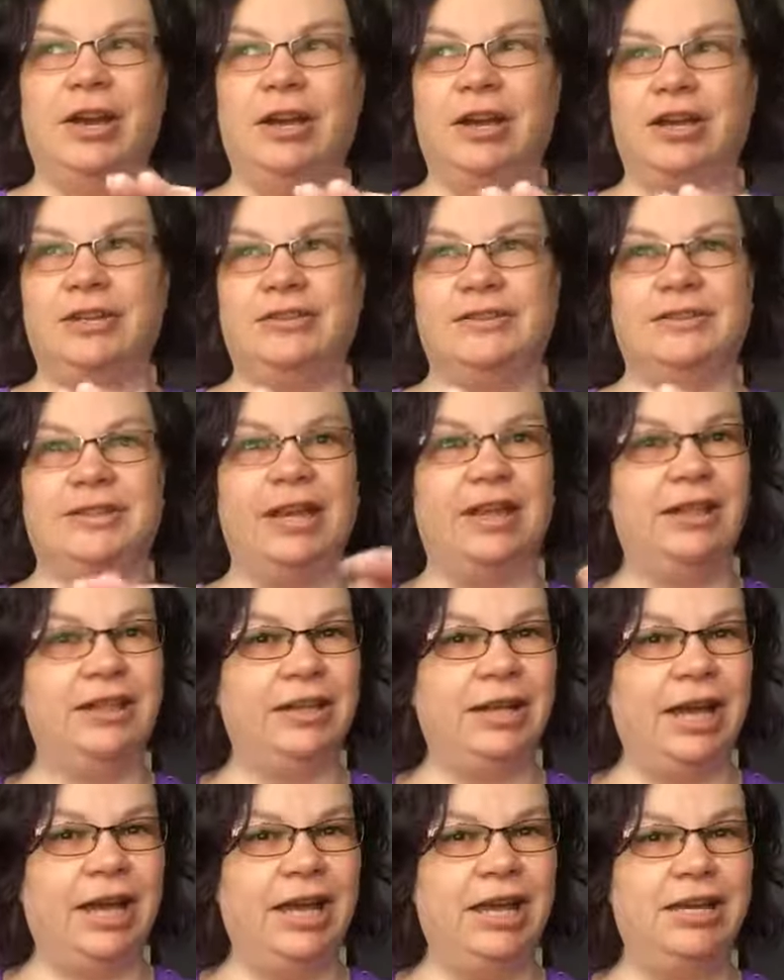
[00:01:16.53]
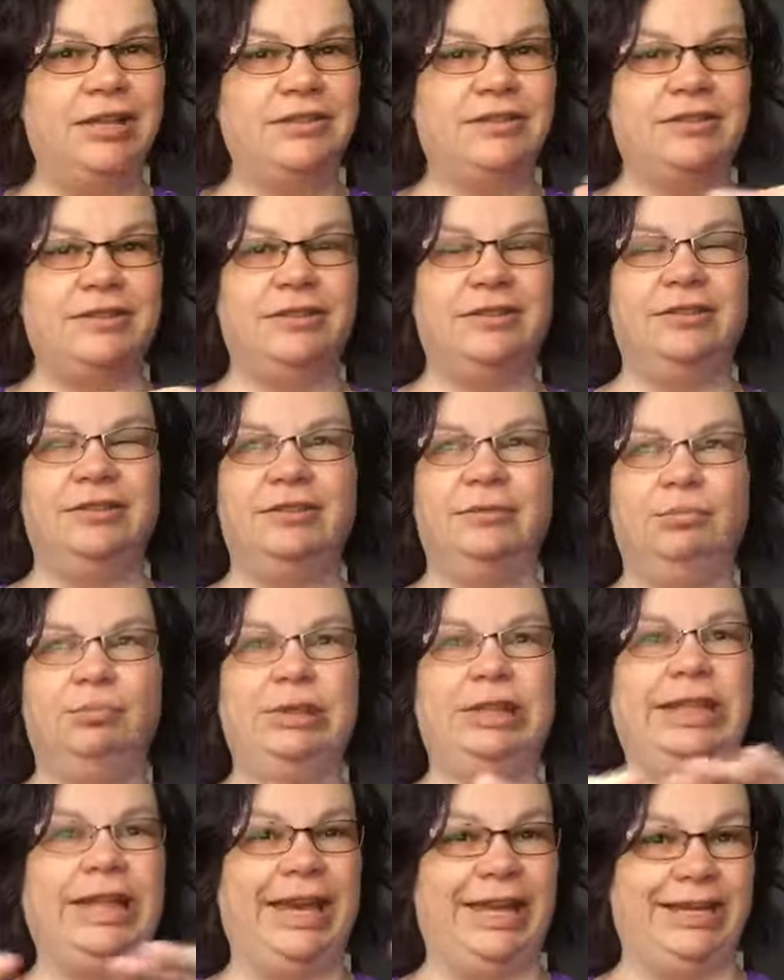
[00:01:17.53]
selenite
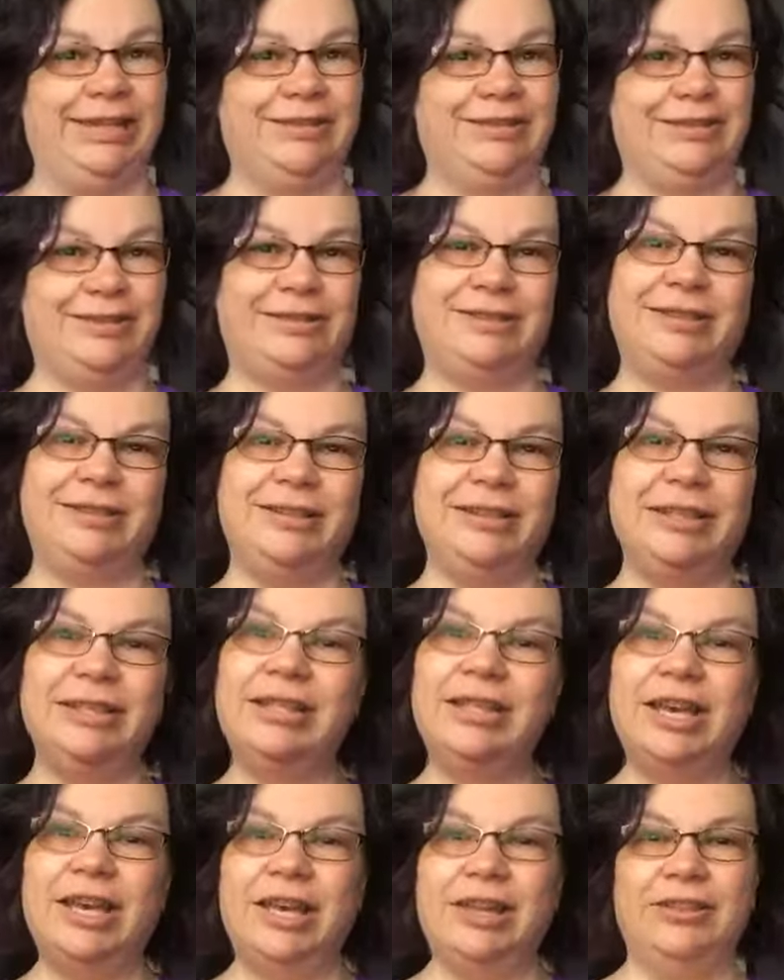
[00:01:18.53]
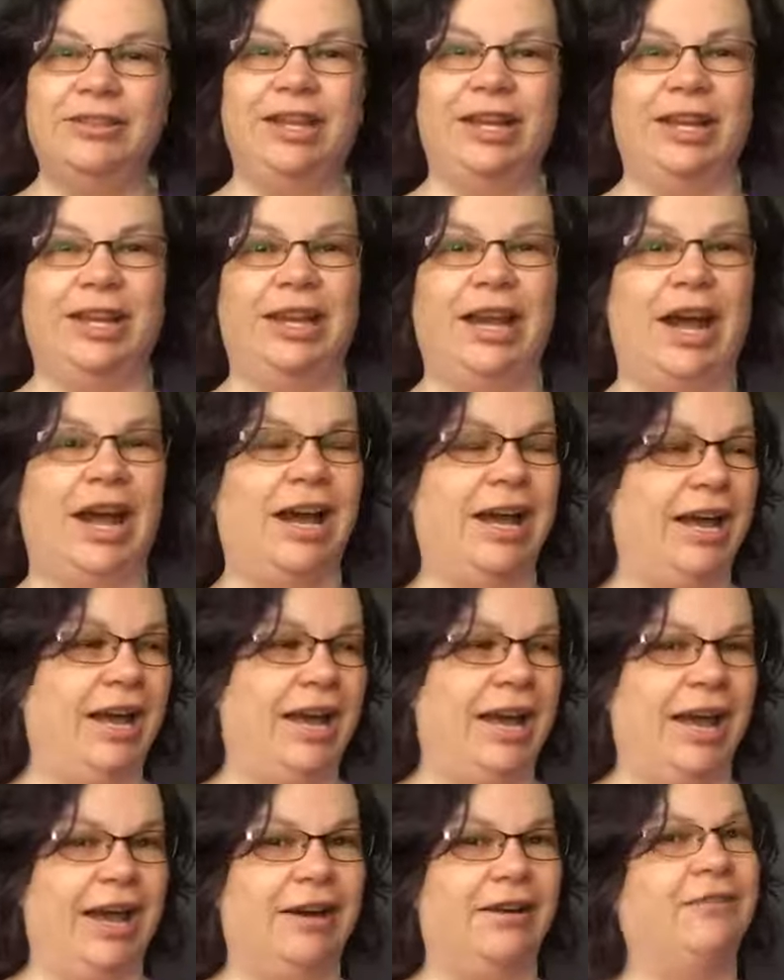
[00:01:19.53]
plates that I
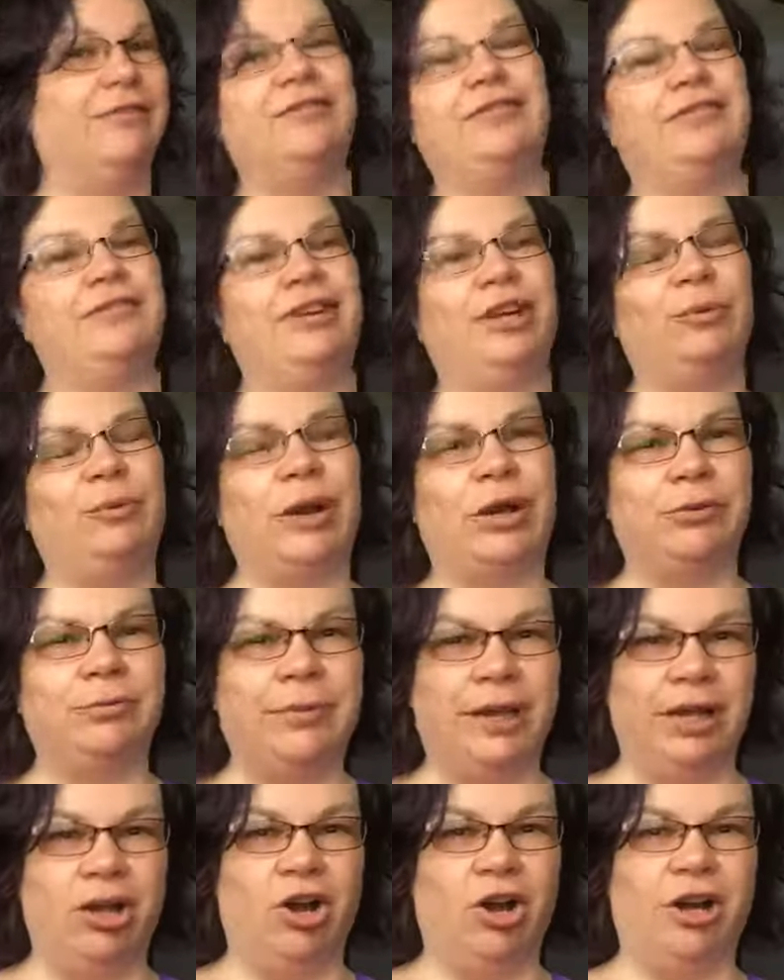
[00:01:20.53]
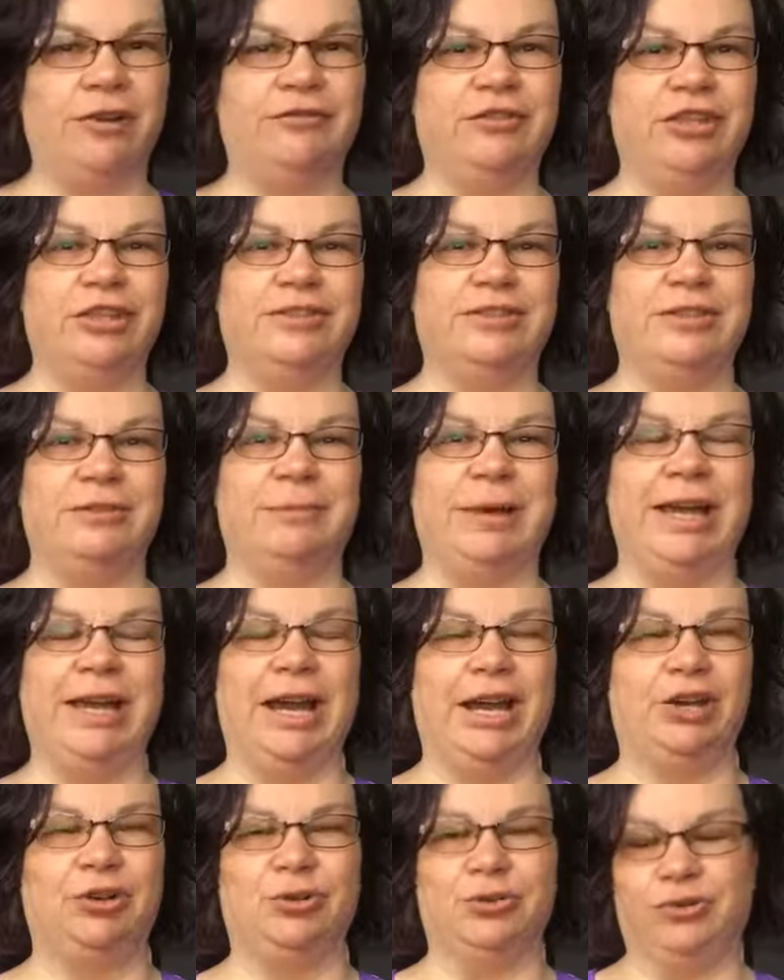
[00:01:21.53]
have around my office and my
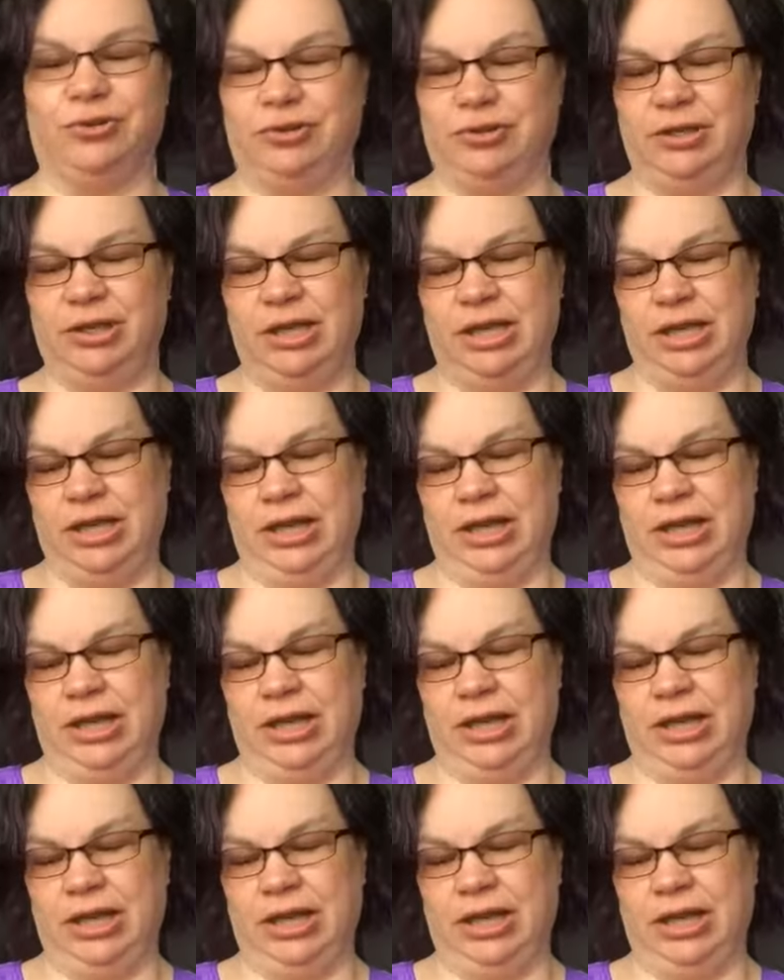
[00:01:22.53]
house,